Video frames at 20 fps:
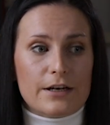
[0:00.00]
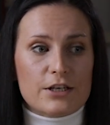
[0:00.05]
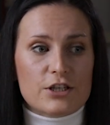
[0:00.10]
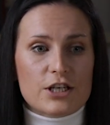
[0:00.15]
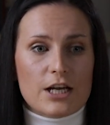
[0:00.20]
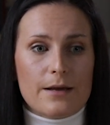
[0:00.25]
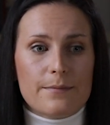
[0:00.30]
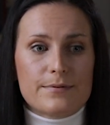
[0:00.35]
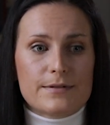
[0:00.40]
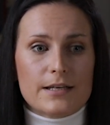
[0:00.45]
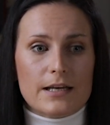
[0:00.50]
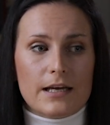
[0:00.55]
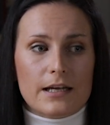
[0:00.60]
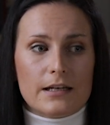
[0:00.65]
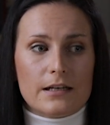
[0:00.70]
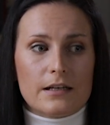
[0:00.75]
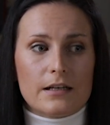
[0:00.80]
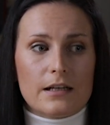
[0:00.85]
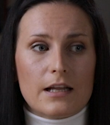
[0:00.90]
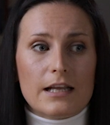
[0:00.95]
shapes,
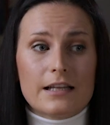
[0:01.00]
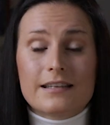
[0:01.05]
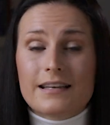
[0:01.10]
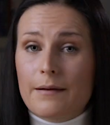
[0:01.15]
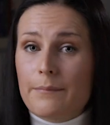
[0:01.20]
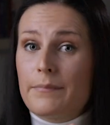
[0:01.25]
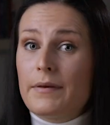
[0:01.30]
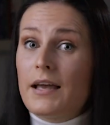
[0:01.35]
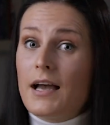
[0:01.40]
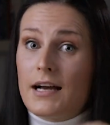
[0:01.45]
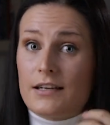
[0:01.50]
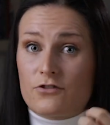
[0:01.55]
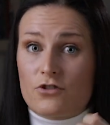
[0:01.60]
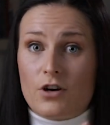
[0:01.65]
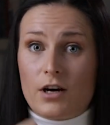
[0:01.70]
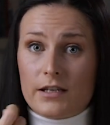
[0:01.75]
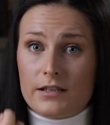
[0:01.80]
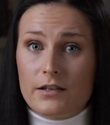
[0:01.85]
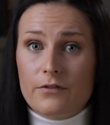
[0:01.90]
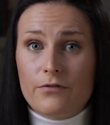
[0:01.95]
and it can be
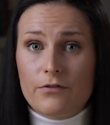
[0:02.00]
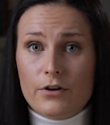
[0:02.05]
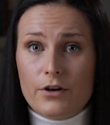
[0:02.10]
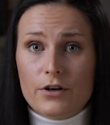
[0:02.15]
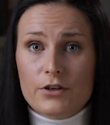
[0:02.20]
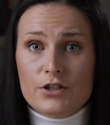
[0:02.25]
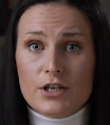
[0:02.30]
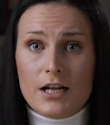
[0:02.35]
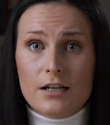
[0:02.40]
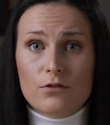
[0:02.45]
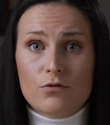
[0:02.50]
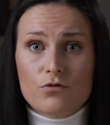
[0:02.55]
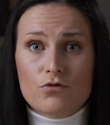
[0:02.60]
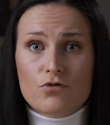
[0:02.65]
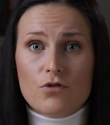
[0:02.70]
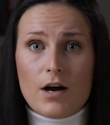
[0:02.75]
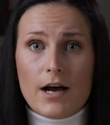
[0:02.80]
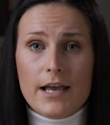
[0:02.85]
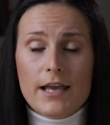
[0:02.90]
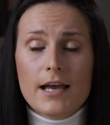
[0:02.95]
attractive for your child to
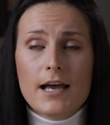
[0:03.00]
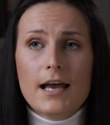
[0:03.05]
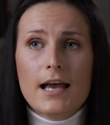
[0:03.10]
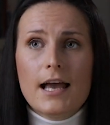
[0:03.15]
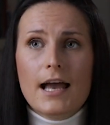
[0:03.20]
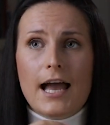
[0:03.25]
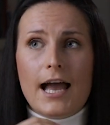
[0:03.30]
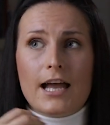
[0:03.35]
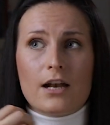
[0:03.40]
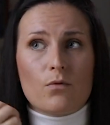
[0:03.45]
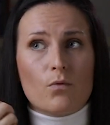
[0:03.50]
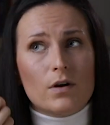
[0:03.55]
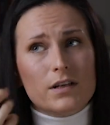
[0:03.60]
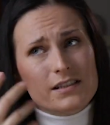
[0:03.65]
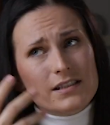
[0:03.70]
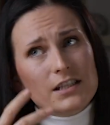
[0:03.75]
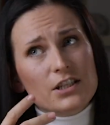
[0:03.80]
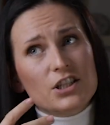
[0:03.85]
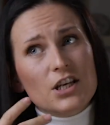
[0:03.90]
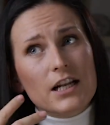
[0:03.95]
try. And
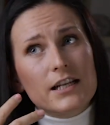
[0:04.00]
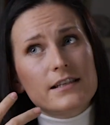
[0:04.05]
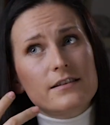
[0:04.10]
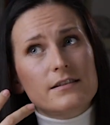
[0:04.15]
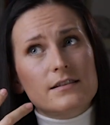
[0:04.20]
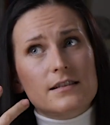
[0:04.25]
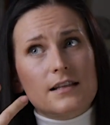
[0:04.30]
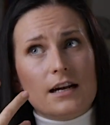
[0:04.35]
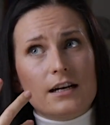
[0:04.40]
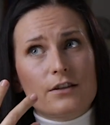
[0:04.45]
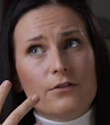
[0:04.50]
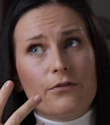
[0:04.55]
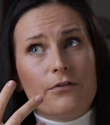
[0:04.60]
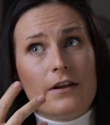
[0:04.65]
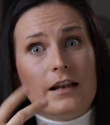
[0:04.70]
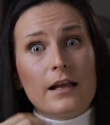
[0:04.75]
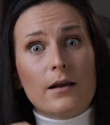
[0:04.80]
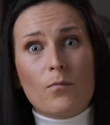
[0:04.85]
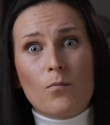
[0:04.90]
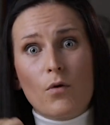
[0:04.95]
once the child starts
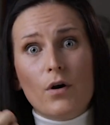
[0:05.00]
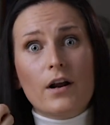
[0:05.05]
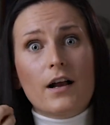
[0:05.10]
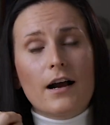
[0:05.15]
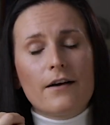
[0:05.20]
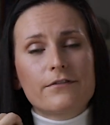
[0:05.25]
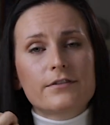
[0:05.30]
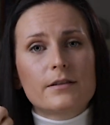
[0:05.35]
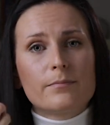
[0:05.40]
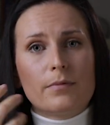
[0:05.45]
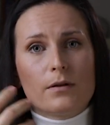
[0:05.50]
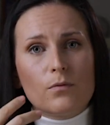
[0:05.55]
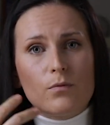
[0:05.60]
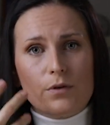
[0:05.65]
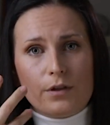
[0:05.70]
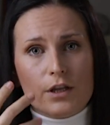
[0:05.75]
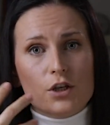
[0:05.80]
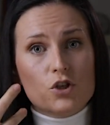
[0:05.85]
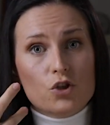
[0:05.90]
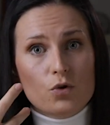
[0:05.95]
feeling more comfortable
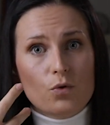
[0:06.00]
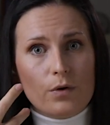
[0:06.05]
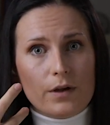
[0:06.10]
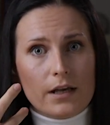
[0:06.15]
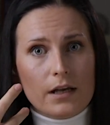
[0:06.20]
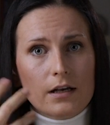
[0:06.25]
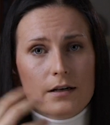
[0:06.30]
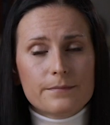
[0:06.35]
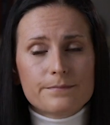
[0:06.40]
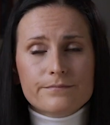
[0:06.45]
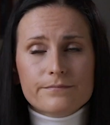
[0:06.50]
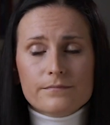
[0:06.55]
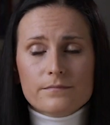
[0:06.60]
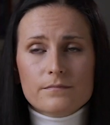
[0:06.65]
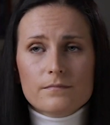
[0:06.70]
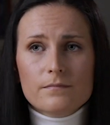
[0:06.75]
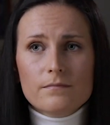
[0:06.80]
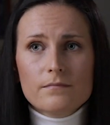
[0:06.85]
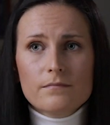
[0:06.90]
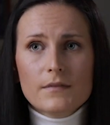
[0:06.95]
with the chewing,
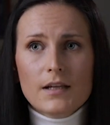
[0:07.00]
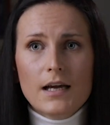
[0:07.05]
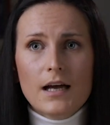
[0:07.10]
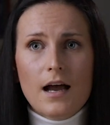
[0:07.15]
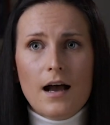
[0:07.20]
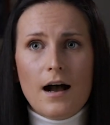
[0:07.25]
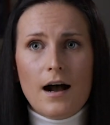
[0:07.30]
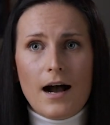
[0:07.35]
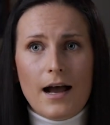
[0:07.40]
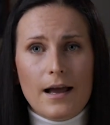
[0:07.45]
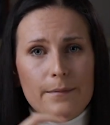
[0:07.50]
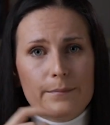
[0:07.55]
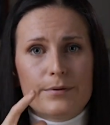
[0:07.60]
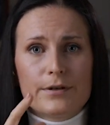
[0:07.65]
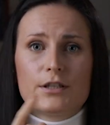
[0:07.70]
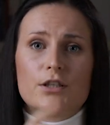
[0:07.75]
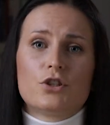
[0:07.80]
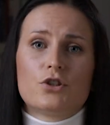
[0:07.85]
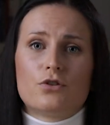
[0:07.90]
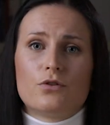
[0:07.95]
I am
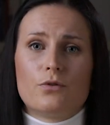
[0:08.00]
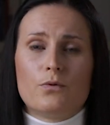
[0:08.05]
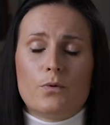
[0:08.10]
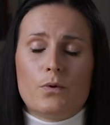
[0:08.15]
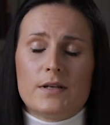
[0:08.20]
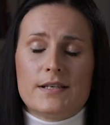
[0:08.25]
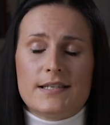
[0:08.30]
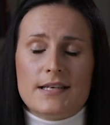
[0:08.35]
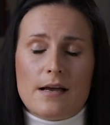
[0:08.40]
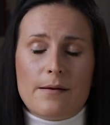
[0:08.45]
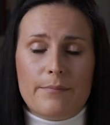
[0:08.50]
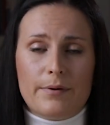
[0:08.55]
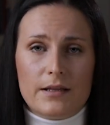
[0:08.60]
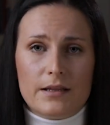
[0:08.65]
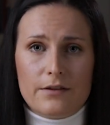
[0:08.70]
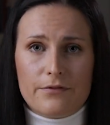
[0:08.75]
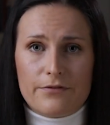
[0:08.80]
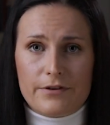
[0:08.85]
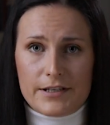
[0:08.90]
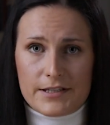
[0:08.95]
pretty sure you will see a big
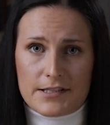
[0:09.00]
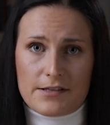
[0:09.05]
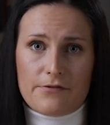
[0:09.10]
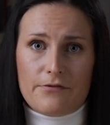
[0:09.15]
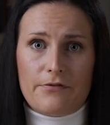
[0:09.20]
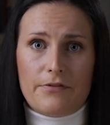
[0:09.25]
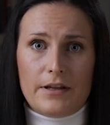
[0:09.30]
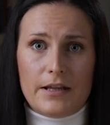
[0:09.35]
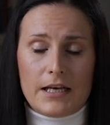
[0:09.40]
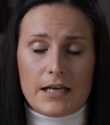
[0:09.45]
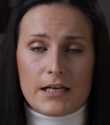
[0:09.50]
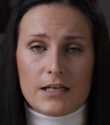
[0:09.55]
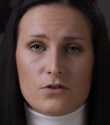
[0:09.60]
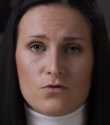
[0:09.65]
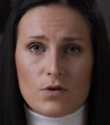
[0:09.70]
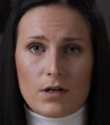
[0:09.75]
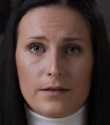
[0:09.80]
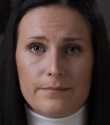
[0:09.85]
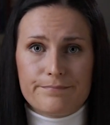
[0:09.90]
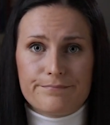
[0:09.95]
difference in feeding
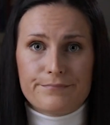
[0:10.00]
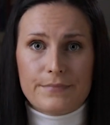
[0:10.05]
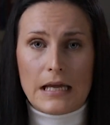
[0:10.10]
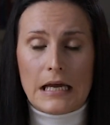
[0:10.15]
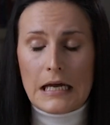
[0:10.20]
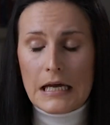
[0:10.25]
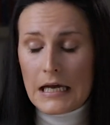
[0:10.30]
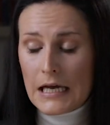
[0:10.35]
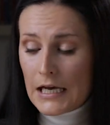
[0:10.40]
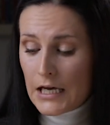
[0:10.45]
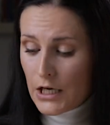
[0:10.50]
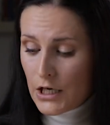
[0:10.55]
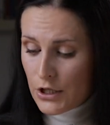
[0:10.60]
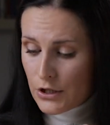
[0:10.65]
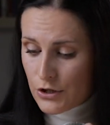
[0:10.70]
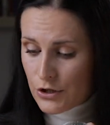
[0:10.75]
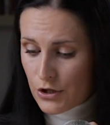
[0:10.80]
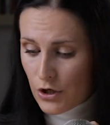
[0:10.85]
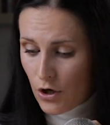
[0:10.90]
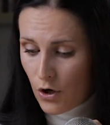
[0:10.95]
as well.
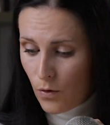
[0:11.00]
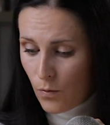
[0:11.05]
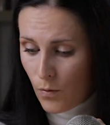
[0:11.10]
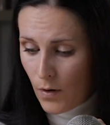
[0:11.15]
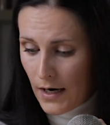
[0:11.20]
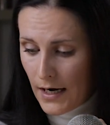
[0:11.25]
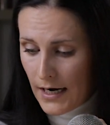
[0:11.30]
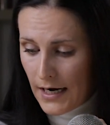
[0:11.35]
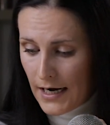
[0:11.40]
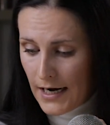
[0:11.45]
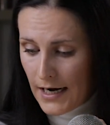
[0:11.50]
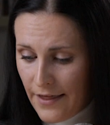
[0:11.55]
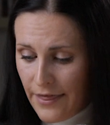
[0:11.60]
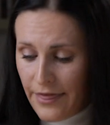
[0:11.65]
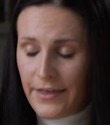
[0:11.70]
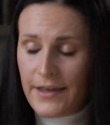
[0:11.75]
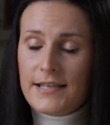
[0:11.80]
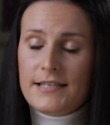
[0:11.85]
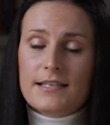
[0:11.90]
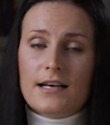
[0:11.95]
So
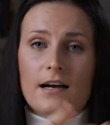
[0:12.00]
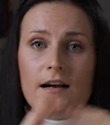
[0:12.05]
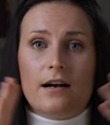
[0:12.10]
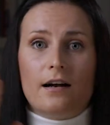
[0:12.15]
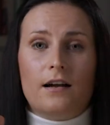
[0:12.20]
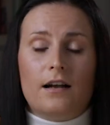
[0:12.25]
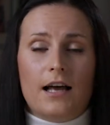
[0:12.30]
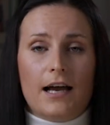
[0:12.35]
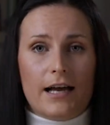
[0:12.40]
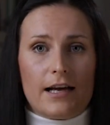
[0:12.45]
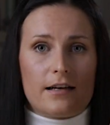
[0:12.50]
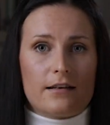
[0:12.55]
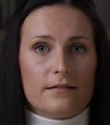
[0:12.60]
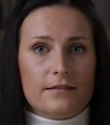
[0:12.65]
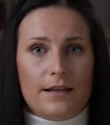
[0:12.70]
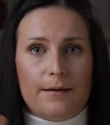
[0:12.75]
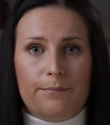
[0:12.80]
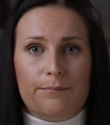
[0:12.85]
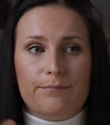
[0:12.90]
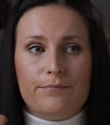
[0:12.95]
these are like
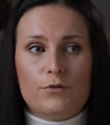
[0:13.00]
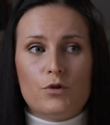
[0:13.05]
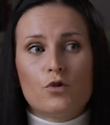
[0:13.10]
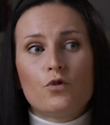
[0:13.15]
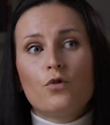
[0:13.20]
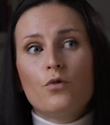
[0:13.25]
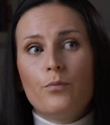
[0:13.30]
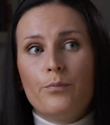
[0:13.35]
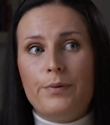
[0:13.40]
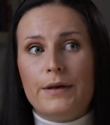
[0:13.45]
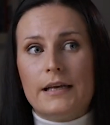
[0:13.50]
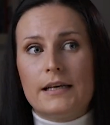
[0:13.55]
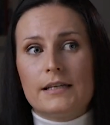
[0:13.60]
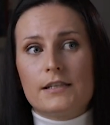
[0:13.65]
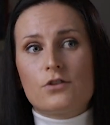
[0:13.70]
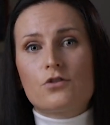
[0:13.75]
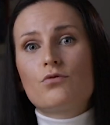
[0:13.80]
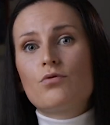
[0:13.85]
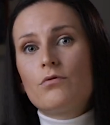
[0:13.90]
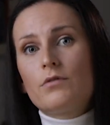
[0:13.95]
the two
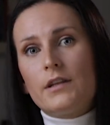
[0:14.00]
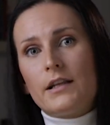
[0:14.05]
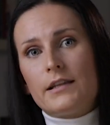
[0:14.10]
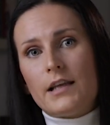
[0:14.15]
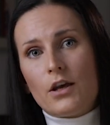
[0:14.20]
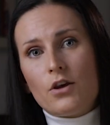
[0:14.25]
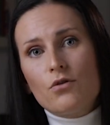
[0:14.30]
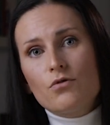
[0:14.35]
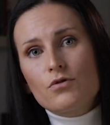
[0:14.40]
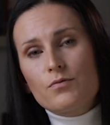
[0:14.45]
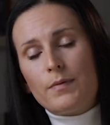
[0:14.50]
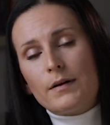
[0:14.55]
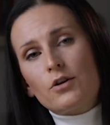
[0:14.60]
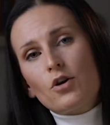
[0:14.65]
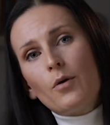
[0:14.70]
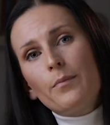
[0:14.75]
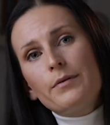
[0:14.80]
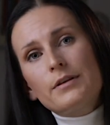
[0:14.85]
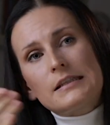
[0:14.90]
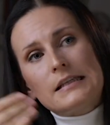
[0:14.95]
biggest tools that I use, but
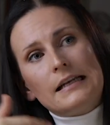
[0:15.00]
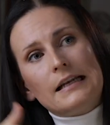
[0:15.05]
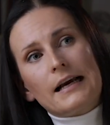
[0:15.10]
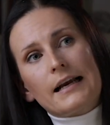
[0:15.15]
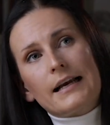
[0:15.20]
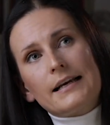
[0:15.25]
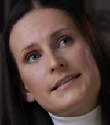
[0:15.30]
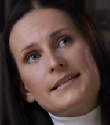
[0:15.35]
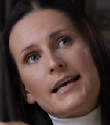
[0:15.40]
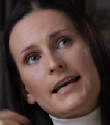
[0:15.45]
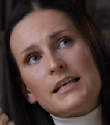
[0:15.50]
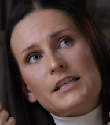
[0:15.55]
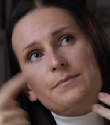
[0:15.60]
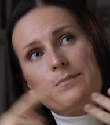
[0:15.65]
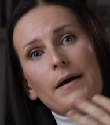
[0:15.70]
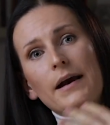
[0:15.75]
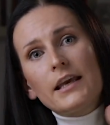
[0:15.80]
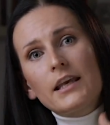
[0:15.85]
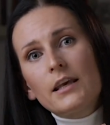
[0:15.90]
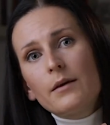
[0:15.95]
obviously, like I say,
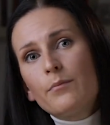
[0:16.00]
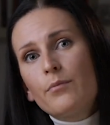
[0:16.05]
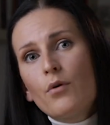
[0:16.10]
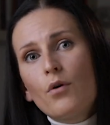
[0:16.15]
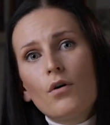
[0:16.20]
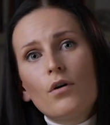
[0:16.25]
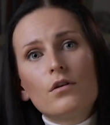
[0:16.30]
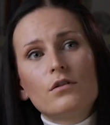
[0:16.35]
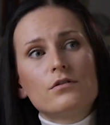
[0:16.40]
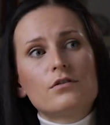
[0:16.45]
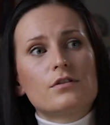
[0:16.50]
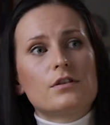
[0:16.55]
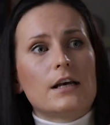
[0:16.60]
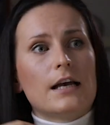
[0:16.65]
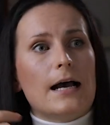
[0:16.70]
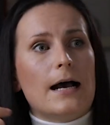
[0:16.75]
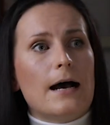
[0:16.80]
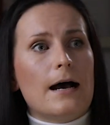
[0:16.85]
spiky balls,